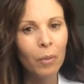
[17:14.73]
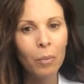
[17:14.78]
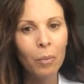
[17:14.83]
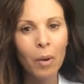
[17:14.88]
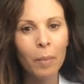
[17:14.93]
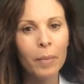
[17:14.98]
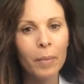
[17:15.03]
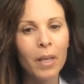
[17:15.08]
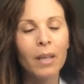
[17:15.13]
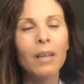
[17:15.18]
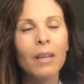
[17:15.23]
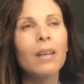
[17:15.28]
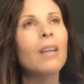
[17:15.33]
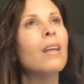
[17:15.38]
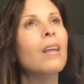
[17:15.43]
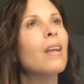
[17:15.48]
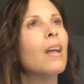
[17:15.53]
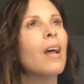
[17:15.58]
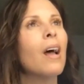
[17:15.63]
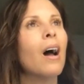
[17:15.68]
woman,
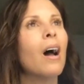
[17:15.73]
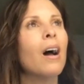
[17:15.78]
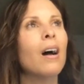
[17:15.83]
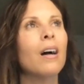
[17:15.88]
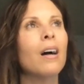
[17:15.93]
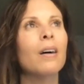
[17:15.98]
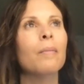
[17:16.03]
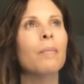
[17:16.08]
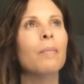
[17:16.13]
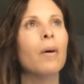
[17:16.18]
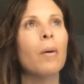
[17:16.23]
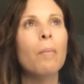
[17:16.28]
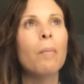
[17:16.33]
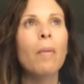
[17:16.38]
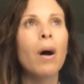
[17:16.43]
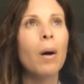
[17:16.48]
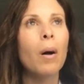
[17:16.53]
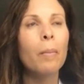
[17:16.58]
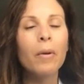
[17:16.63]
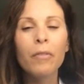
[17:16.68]
a
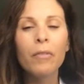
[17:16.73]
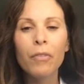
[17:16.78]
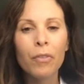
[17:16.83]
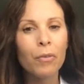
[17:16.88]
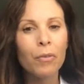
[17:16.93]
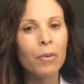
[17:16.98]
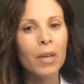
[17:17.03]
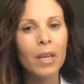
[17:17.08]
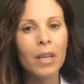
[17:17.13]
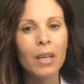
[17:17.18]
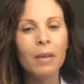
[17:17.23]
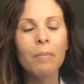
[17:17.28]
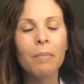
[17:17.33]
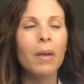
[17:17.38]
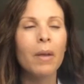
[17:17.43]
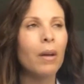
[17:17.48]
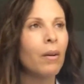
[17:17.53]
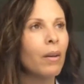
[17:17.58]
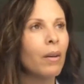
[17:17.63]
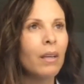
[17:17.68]
mom of 3,
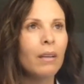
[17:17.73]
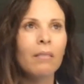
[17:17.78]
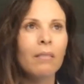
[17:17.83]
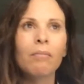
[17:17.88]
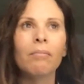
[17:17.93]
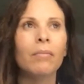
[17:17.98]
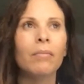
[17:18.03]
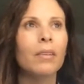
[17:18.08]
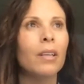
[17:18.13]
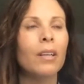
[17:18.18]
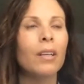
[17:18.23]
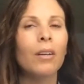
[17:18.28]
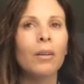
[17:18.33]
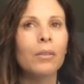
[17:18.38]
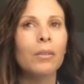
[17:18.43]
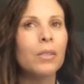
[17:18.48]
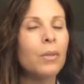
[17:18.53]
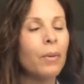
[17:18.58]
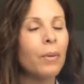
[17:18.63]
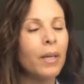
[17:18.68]
married,
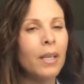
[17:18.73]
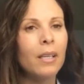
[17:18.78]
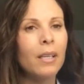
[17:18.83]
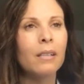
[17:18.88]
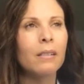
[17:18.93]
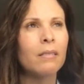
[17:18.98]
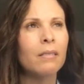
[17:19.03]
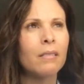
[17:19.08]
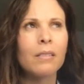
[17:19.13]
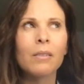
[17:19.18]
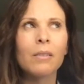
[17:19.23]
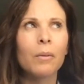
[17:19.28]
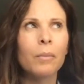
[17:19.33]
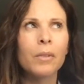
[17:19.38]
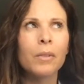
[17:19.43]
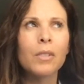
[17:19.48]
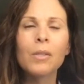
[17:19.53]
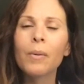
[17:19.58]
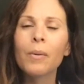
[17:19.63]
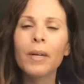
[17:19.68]
20,
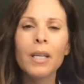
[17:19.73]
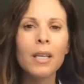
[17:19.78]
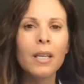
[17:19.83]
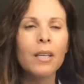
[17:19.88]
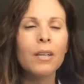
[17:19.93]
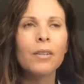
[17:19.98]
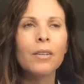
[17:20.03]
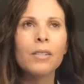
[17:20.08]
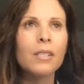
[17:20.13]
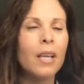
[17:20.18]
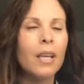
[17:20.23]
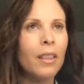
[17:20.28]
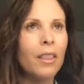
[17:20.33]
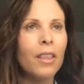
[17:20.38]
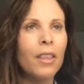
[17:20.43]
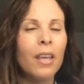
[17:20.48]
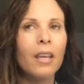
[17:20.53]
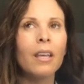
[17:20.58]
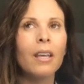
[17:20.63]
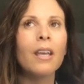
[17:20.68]
almost 20 years, I
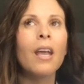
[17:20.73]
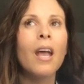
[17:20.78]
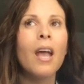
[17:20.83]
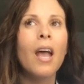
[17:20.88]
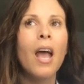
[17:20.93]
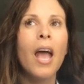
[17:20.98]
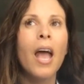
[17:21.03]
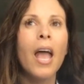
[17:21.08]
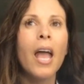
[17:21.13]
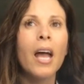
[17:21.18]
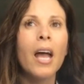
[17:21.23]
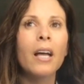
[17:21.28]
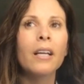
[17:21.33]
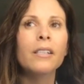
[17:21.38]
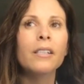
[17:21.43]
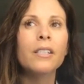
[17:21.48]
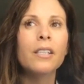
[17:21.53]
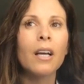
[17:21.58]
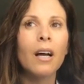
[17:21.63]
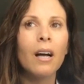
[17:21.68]
think.
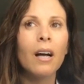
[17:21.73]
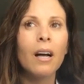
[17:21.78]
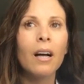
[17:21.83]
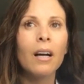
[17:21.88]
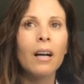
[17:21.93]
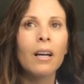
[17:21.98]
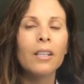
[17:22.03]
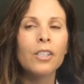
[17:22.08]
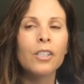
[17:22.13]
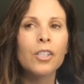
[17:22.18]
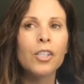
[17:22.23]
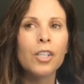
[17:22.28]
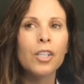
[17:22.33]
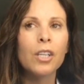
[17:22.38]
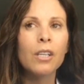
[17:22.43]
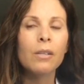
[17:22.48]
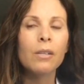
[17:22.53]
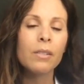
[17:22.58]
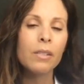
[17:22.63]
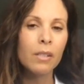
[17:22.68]
And
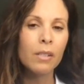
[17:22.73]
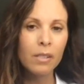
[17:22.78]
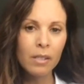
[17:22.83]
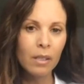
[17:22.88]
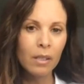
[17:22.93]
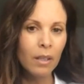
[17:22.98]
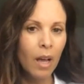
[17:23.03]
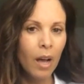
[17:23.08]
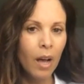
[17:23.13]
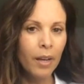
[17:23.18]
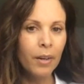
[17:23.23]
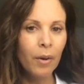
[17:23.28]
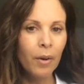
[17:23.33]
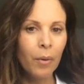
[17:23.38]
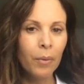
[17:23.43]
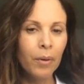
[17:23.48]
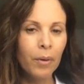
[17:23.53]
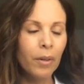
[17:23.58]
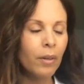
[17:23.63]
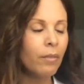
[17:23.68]
she is a salon
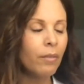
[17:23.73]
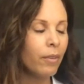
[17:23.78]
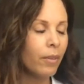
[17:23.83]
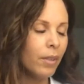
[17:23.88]
owner,